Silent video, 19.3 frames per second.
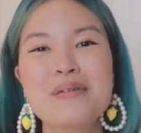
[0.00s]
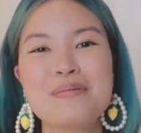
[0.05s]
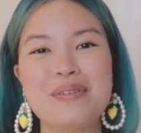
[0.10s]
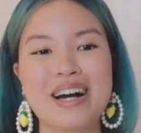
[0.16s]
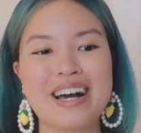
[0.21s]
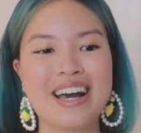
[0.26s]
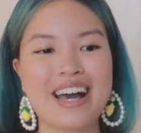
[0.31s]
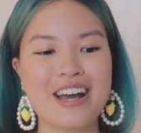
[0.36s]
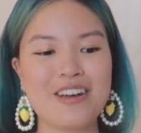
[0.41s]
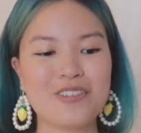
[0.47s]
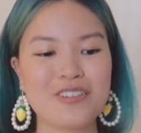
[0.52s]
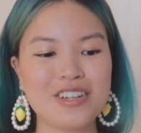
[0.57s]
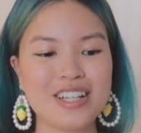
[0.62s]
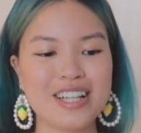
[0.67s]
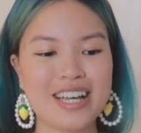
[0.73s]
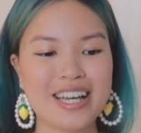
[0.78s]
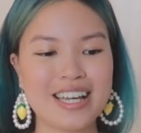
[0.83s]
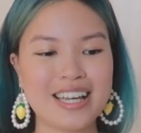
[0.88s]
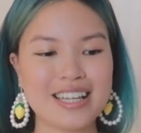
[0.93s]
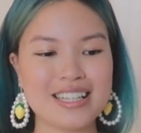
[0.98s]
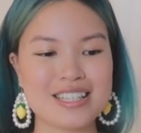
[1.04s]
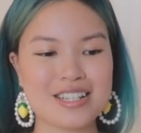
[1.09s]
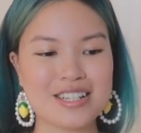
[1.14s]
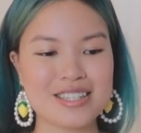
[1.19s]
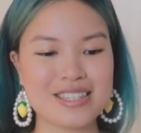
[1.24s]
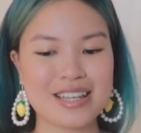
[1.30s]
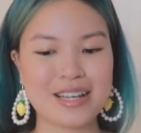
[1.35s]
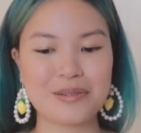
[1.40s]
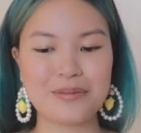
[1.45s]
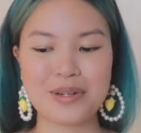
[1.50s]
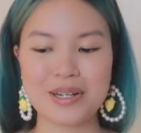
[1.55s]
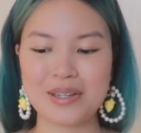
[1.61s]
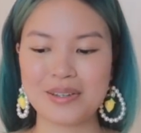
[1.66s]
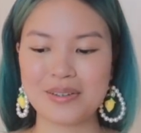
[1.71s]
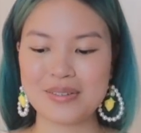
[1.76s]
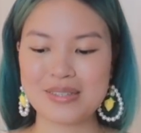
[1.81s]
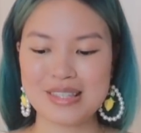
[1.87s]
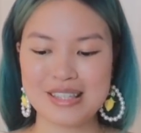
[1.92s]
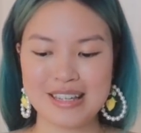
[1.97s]
But I feel like it's just like one of
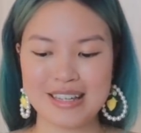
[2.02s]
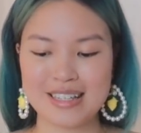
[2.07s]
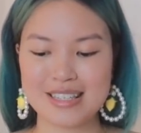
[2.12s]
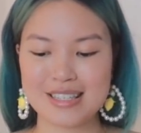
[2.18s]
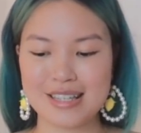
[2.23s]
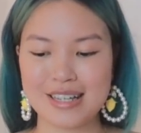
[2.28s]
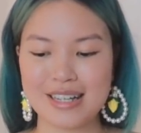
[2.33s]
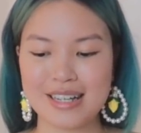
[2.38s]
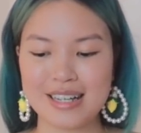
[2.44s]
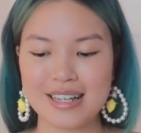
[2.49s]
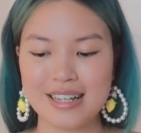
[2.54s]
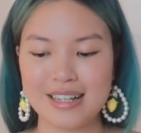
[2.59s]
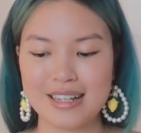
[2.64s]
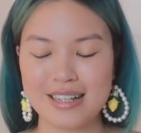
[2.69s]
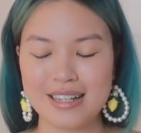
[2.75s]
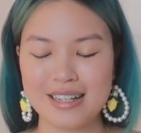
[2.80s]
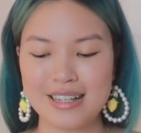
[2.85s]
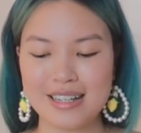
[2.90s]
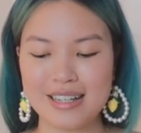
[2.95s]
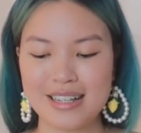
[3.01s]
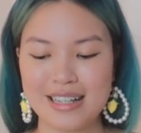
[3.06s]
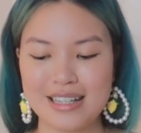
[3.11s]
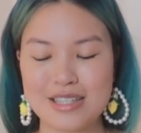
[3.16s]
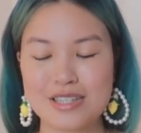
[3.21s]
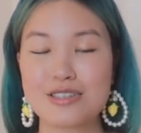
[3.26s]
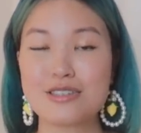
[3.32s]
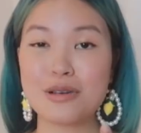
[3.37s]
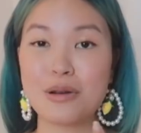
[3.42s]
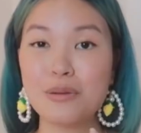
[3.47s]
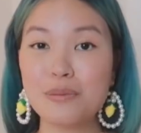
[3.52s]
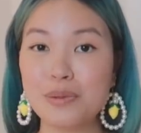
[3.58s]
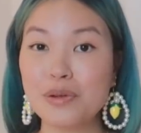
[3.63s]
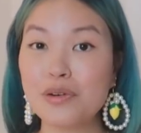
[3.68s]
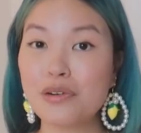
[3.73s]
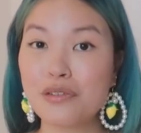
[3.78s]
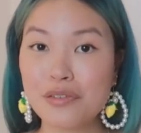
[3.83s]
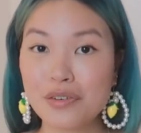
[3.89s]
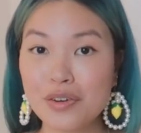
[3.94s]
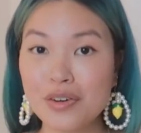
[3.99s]
those things that it's so
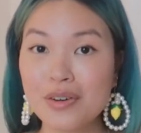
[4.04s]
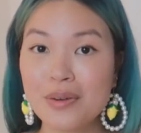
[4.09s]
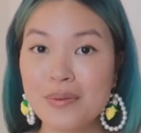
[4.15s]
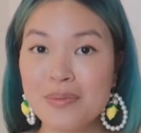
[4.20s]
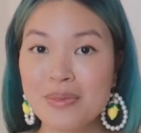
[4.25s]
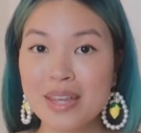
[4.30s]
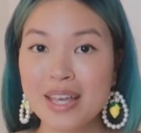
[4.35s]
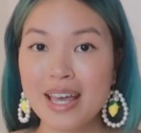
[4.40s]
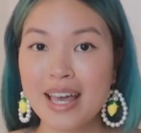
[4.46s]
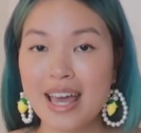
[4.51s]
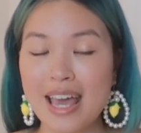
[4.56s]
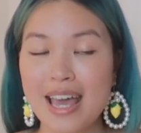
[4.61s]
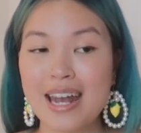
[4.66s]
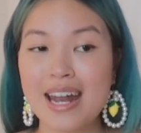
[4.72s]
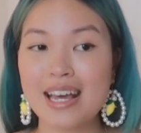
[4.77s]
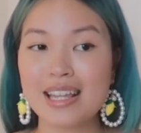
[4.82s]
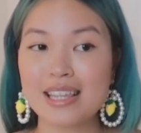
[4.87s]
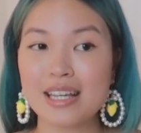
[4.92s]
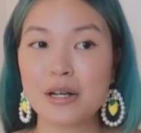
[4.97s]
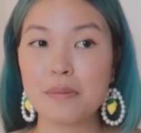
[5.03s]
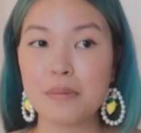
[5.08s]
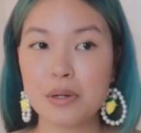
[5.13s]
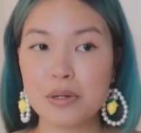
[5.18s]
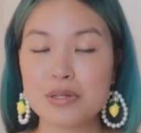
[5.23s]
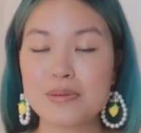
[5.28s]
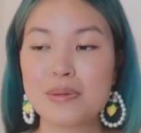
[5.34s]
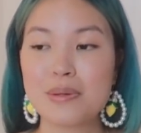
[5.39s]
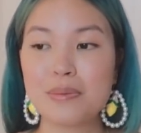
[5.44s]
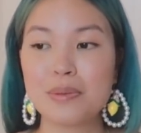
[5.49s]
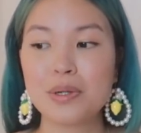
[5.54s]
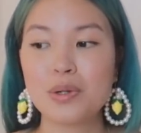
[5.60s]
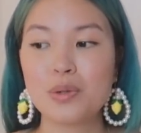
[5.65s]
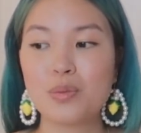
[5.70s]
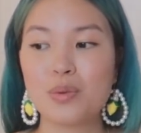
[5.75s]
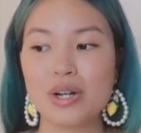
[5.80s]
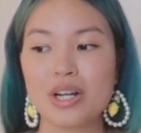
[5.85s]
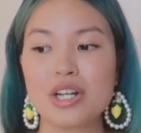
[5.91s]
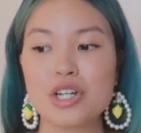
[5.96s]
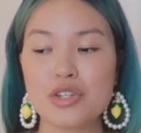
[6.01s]
beautiful, and I think most people
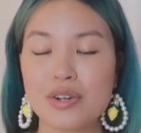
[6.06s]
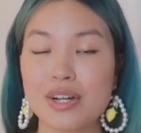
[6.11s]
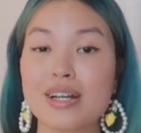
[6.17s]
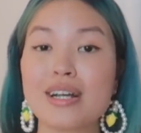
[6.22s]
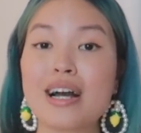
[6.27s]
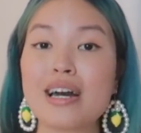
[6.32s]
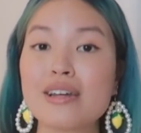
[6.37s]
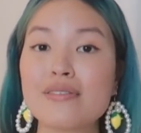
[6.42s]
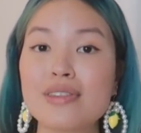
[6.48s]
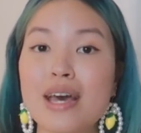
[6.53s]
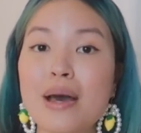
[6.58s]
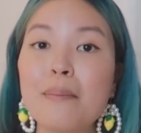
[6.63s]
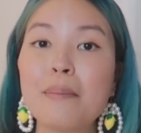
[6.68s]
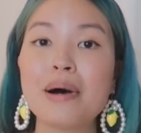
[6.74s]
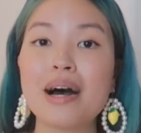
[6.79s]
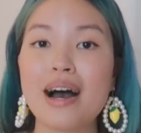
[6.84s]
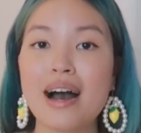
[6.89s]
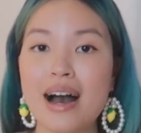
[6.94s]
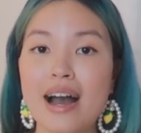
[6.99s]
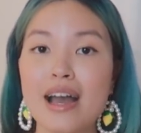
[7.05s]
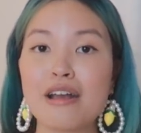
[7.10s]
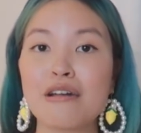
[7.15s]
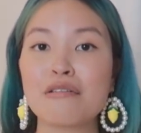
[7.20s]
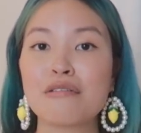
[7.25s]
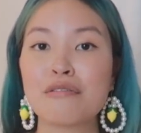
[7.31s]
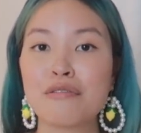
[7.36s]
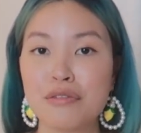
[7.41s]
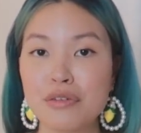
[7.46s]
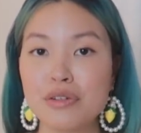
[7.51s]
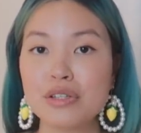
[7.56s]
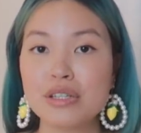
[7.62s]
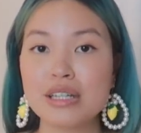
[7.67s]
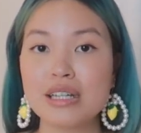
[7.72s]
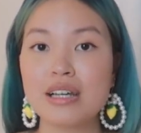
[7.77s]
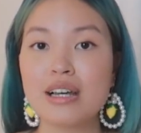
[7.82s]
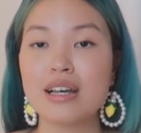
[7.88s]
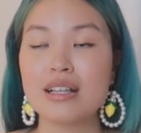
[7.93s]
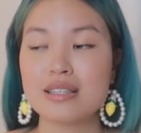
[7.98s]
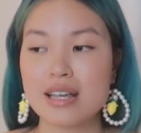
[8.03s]
wouldn't drink out of them, but I
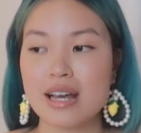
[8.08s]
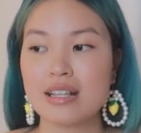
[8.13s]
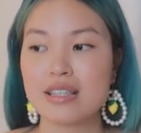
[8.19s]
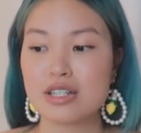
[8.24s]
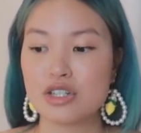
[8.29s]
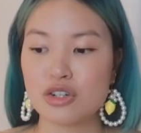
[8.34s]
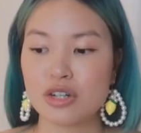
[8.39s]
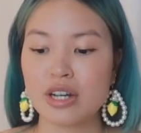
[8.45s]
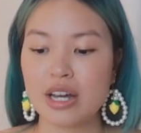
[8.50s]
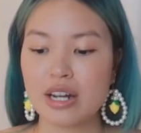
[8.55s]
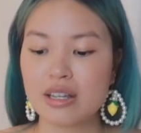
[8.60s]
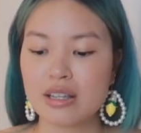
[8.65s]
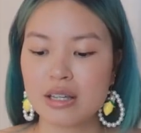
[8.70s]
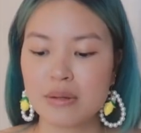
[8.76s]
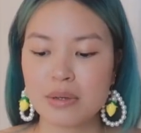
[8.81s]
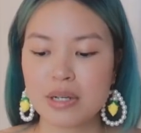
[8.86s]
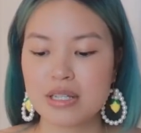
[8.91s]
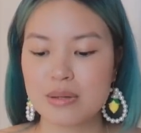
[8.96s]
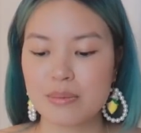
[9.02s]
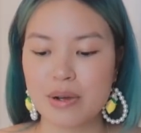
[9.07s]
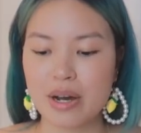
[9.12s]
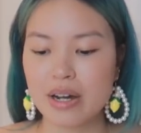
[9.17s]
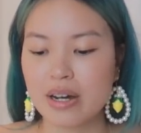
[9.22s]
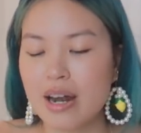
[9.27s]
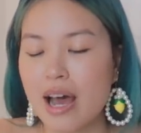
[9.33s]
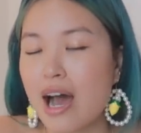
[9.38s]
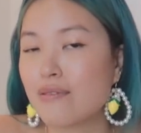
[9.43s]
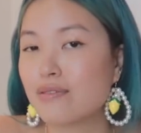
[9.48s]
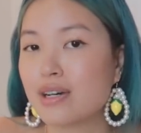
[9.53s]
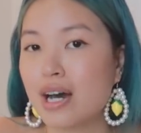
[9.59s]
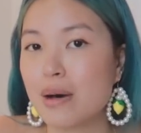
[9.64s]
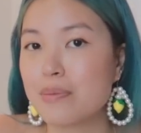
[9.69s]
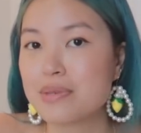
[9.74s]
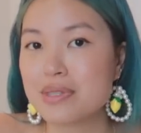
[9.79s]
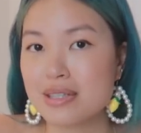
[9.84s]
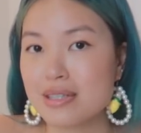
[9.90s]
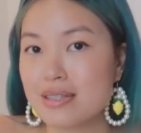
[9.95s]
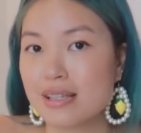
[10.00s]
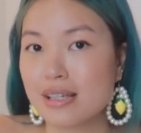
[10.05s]
fully intend to drink out of them because I'm not gonna have cups
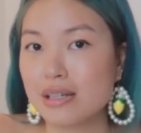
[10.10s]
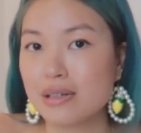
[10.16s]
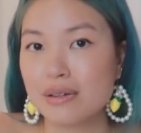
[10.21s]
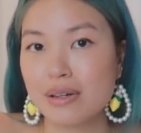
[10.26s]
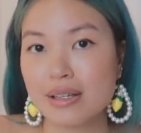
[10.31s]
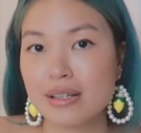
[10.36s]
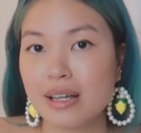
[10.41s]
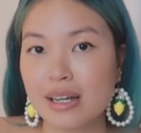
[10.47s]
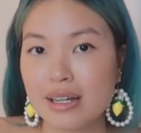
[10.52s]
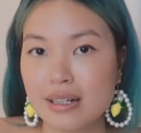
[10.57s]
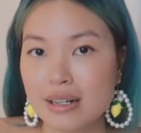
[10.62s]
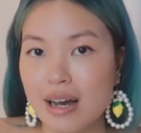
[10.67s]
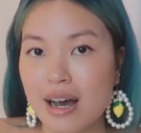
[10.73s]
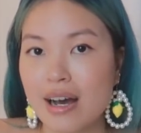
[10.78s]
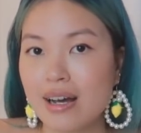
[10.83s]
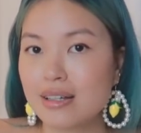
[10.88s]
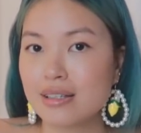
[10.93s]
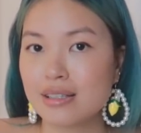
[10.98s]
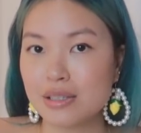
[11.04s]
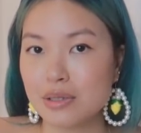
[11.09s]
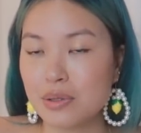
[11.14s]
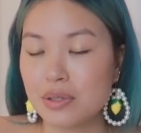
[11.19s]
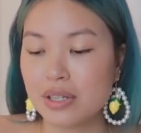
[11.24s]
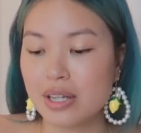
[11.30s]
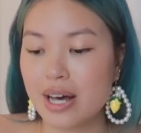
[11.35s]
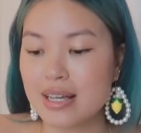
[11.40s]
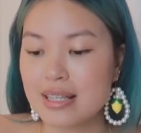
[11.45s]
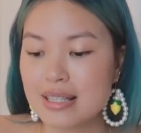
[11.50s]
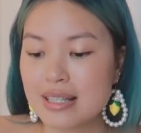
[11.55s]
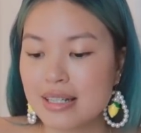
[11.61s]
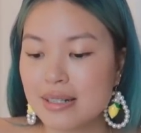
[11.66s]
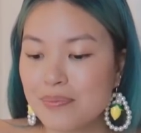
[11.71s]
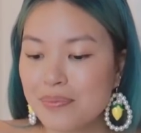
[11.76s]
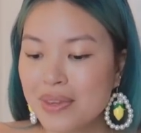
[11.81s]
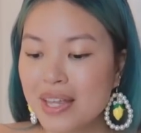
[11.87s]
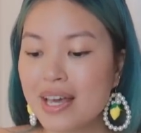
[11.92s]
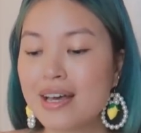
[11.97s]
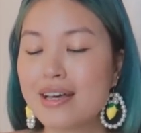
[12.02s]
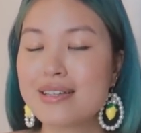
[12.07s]
this cute and like not utilize it.
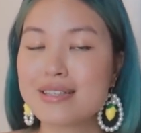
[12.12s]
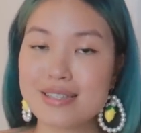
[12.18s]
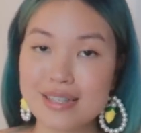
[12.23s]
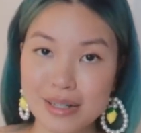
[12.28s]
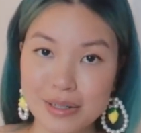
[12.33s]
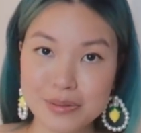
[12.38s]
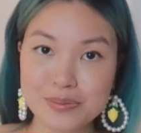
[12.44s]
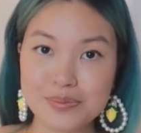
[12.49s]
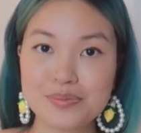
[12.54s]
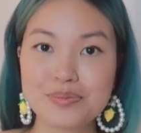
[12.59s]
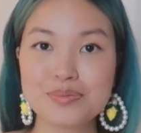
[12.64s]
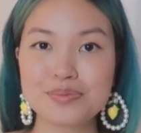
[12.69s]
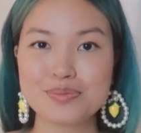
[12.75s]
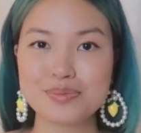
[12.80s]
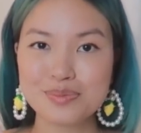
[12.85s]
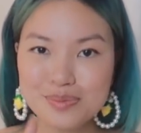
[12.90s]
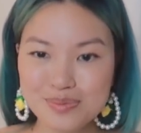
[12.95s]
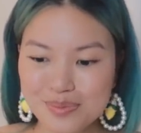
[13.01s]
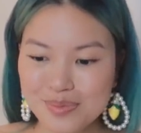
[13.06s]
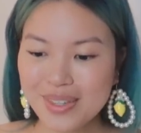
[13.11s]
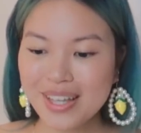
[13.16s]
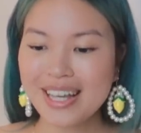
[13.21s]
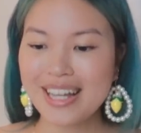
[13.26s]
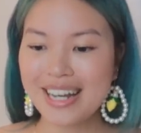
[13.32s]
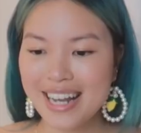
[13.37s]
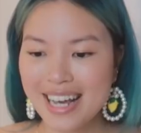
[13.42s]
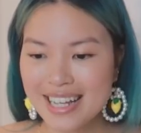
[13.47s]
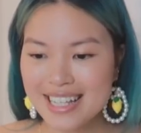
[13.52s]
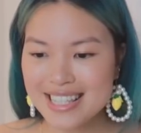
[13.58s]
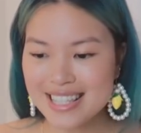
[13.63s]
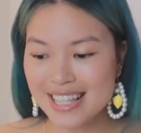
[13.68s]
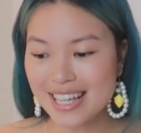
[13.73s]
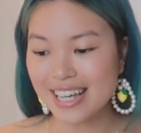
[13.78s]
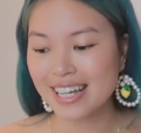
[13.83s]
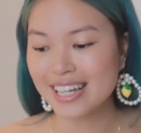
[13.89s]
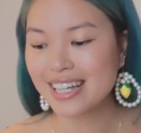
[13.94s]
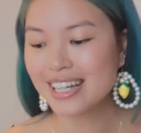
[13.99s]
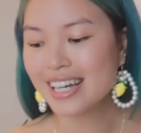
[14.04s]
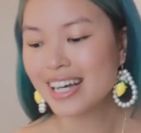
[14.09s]
So next
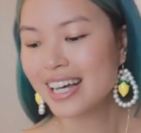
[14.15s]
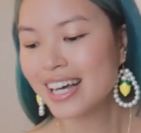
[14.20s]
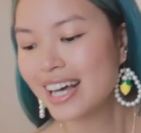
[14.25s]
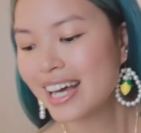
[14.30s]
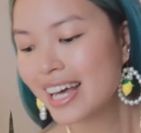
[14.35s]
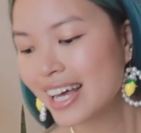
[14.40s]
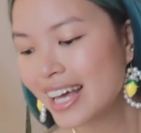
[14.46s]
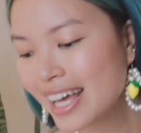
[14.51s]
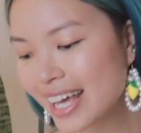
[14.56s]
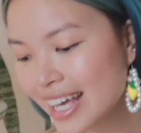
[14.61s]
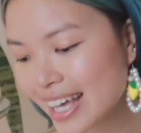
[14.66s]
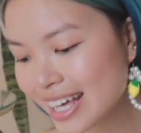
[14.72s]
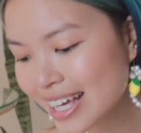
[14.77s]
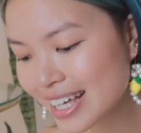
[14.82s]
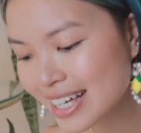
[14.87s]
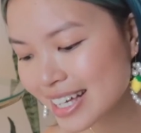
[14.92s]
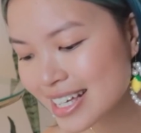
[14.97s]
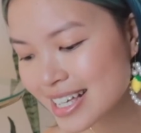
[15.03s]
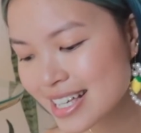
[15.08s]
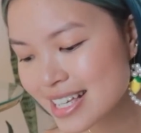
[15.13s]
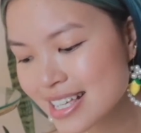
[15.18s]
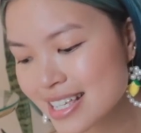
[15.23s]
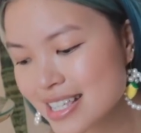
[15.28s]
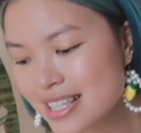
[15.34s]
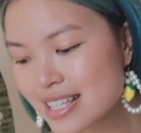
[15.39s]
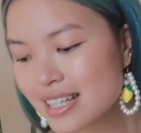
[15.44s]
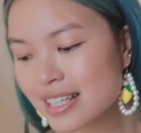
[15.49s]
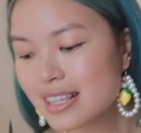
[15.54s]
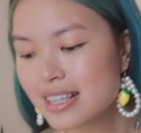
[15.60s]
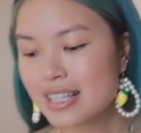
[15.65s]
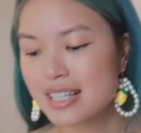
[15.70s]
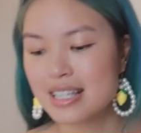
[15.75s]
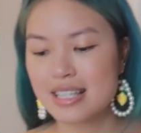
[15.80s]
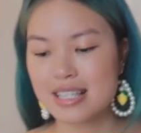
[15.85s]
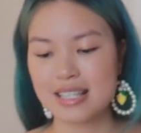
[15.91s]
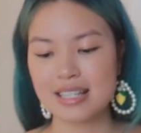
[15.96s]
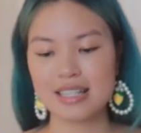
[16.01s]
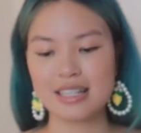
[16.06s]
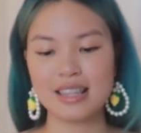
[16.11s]
thing is
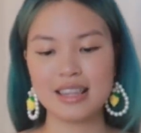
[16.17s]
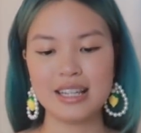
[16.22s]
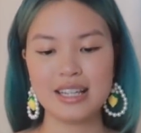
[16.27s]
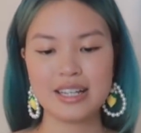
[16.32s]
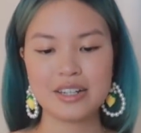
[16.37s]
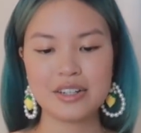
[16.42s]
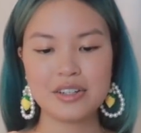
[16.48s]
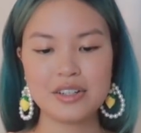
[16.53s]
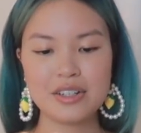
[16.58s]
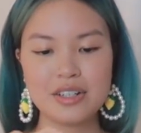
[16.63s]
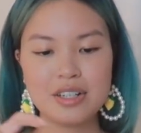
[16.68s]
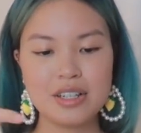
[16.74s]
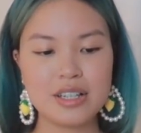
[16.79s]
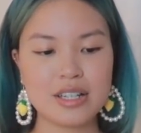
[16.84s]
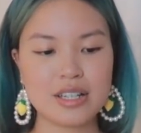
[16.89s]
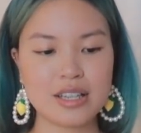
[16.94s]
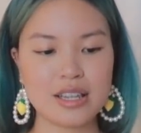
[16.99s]
these little